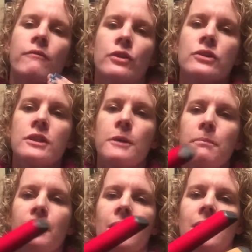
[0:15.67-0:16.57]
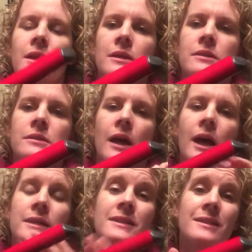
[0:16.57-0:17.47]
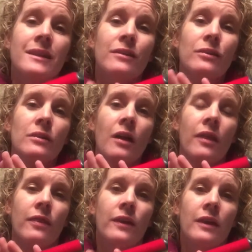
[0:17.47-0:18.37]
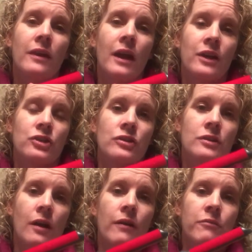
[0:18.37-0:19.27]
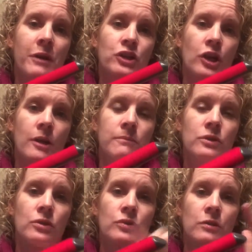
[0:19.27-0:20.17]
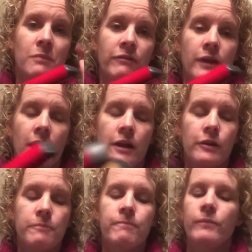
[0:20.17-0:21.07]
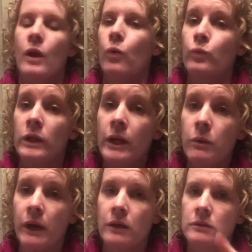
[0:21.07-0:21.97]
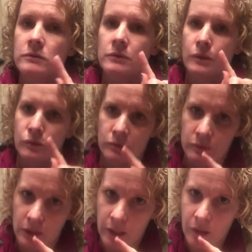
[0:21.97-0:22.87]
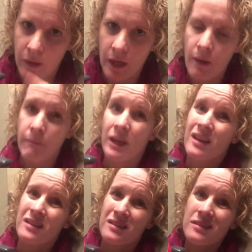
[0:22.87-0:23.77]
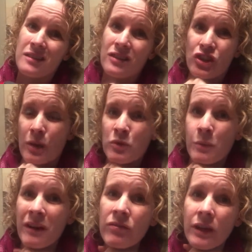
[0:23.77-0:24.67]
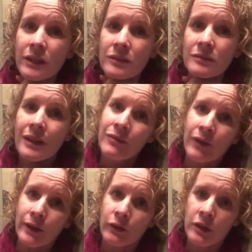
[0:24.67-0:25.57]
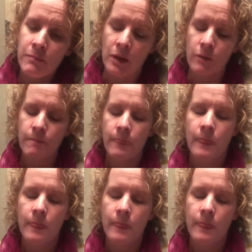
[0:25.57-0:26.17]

first tip is I seal the edges of my jams using my flat iron. Really quick, because jams are made of vinyl and vinyl can melt.